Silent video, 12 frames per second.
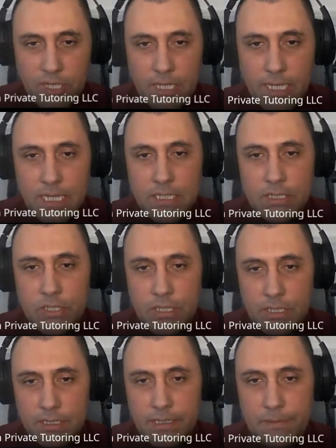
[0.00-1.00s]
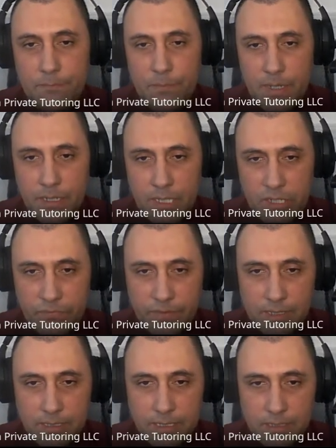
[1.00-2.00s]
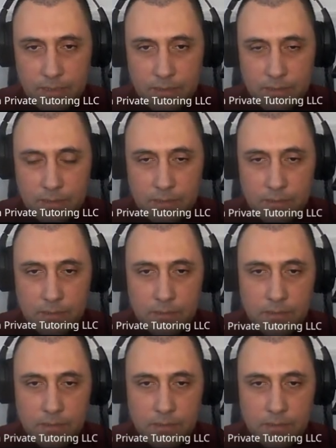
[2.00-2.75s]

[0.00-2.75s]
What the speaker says: they can change the meaning of the sentence.